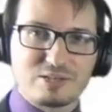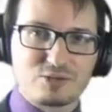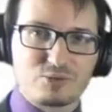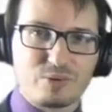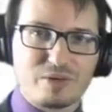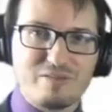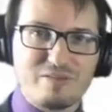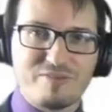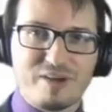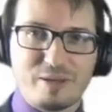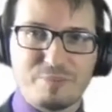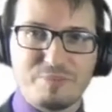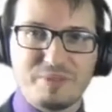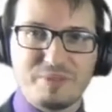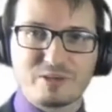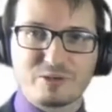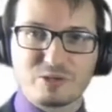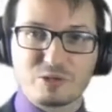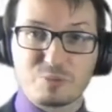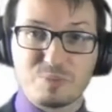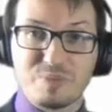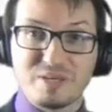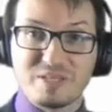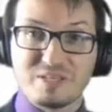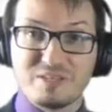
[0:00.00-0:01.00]
So if I pick a
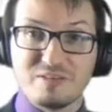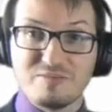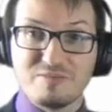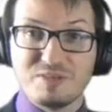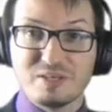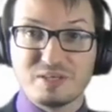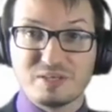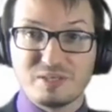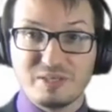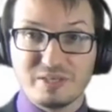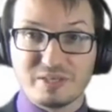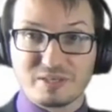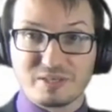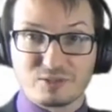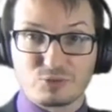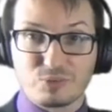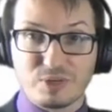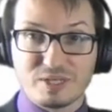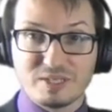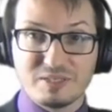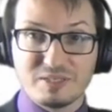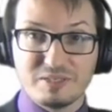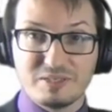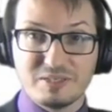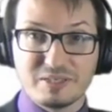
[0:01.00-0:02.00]
specific year,
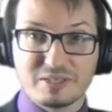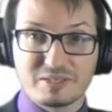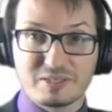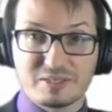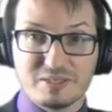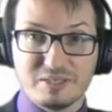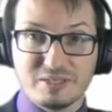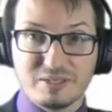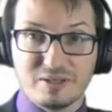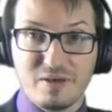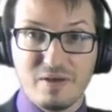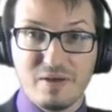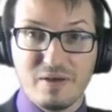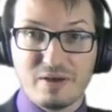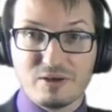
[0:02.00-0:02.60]
2016,